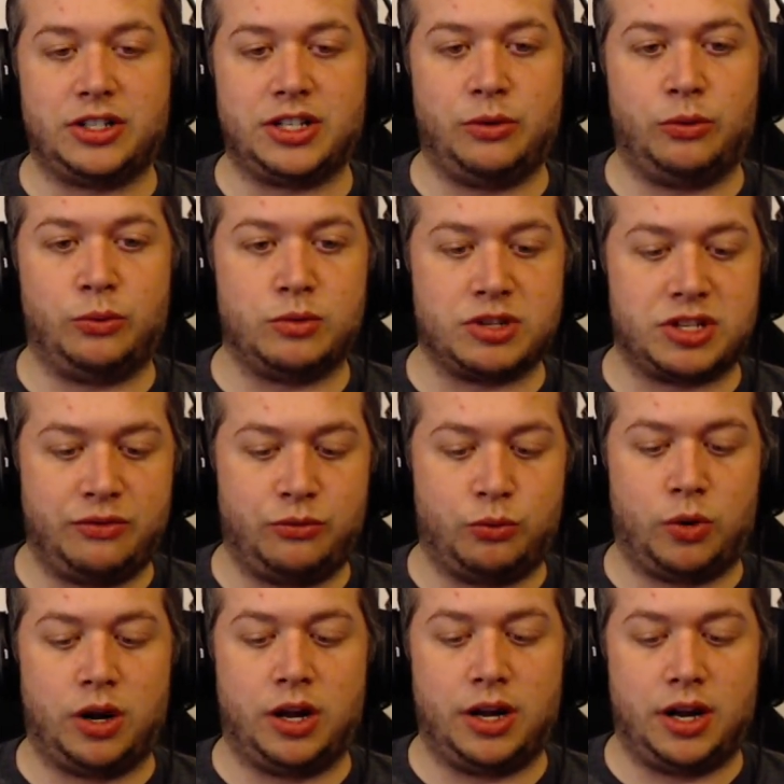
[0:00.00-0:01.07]
He received
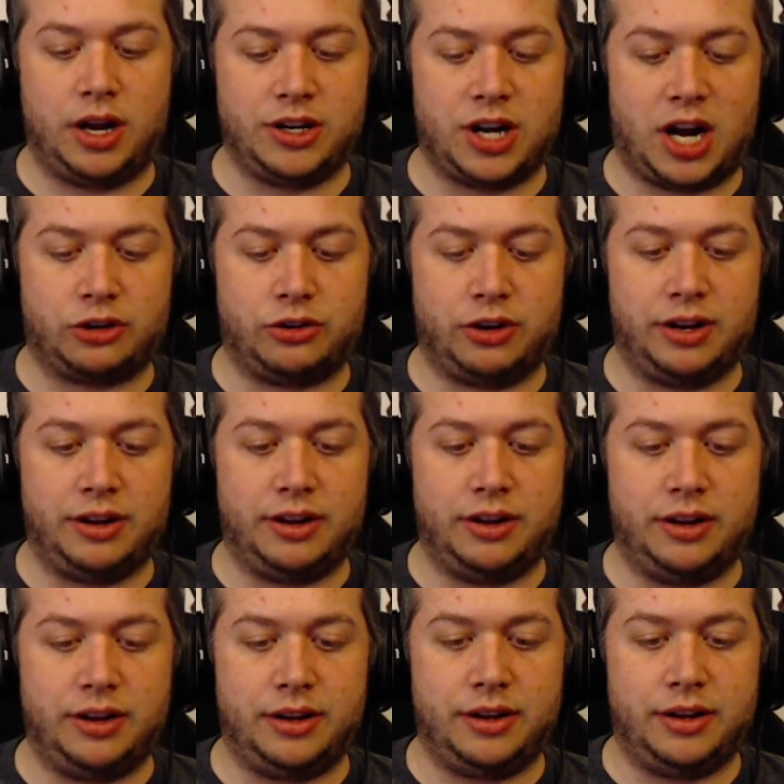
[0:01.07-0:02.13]
a doctorate
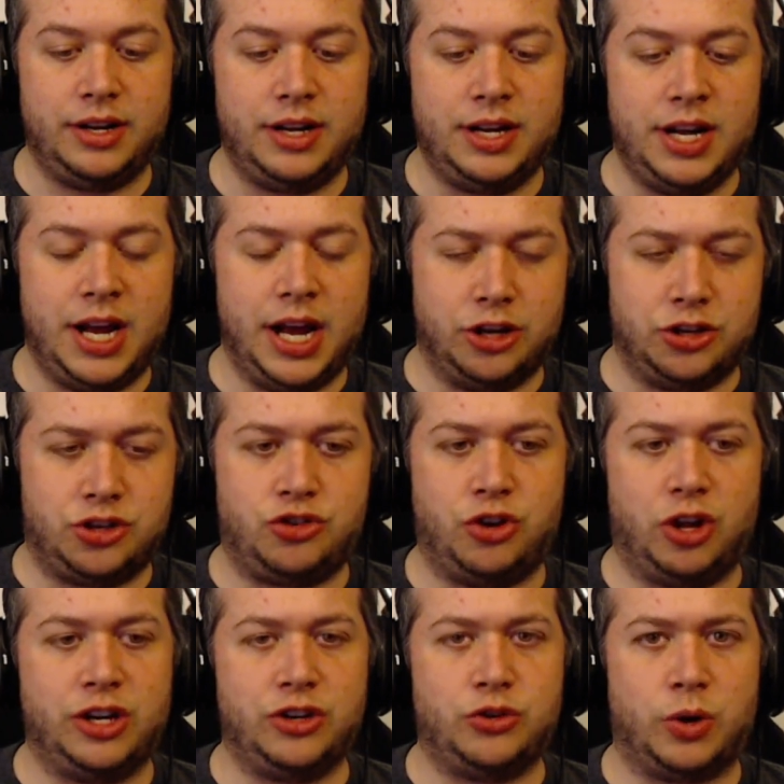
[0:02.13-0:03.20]
in
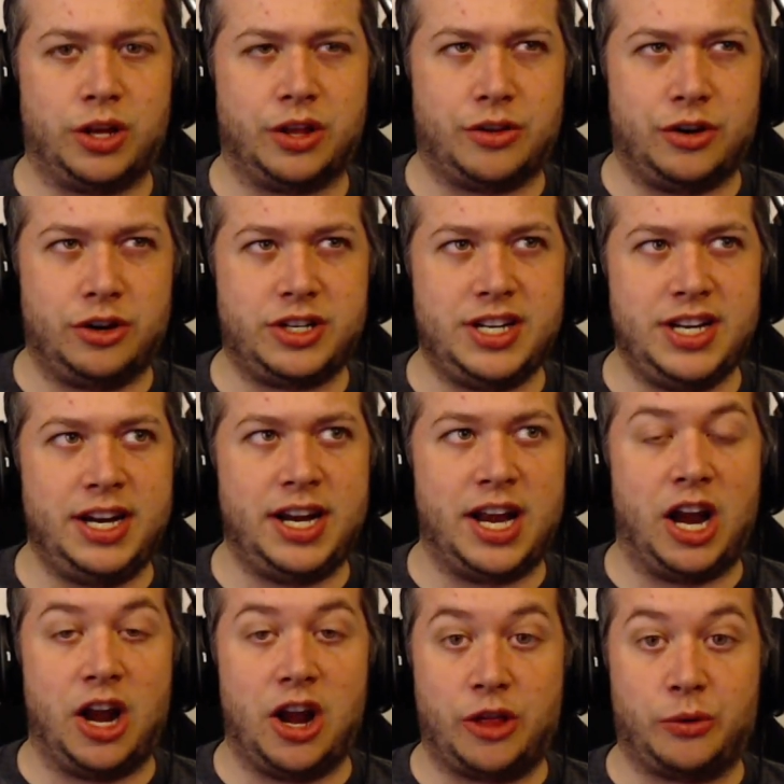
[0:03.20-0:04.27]
Australia in 2013 and
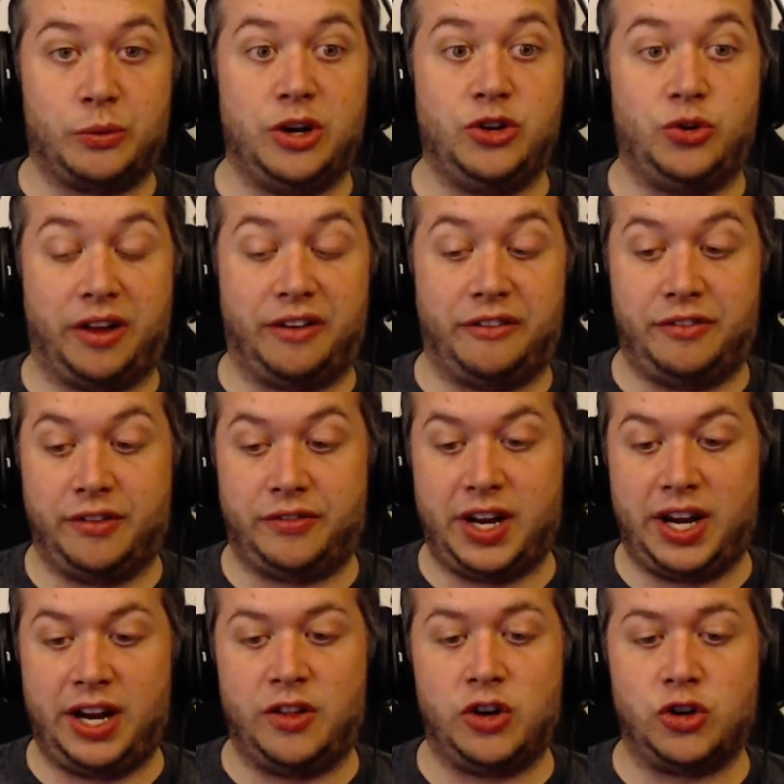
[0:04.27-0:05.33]
another one in 2015,
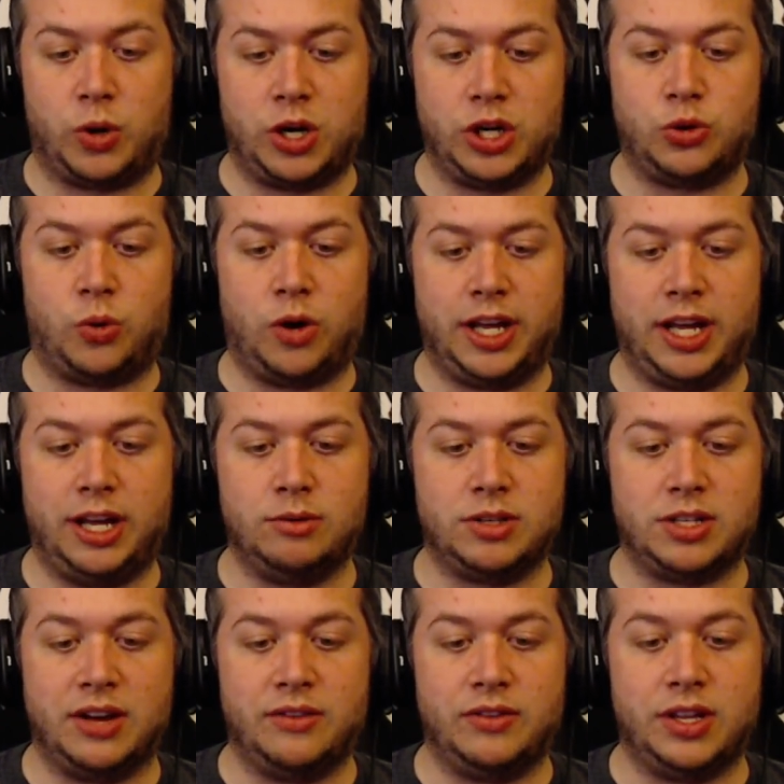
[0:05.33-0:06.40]
and then 2020 he was
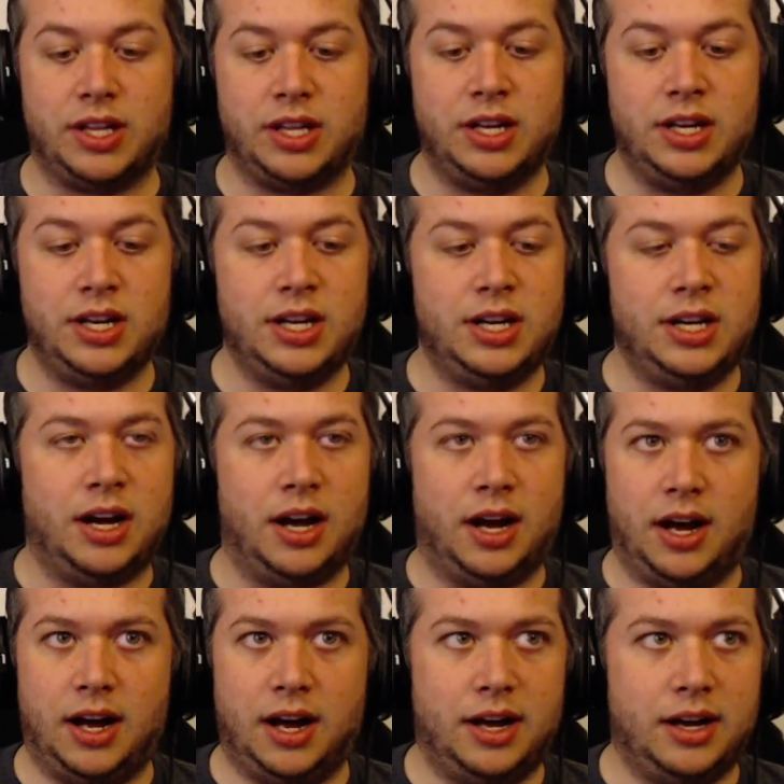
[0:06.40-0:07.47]
given it
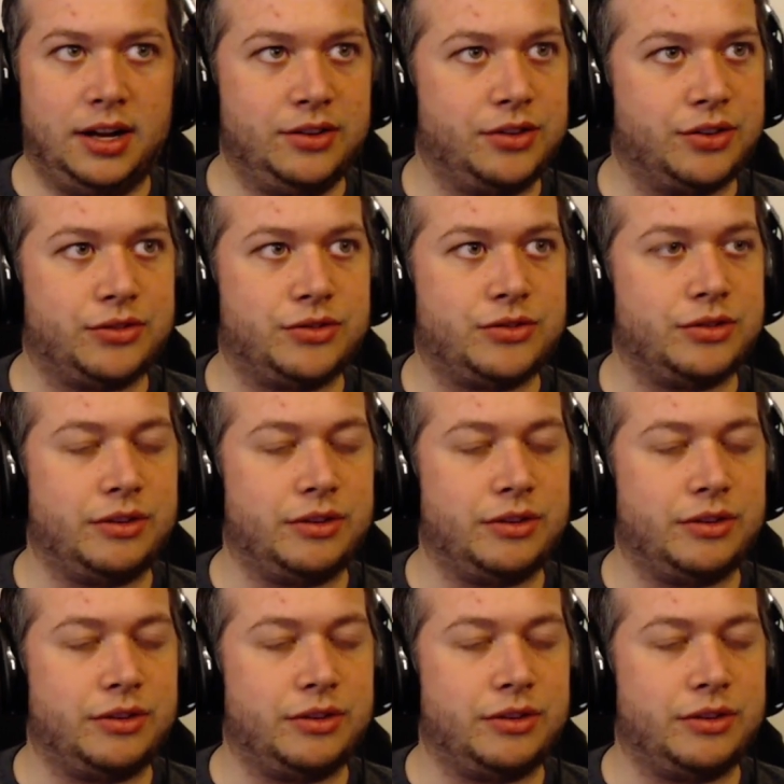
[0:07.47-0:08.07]
was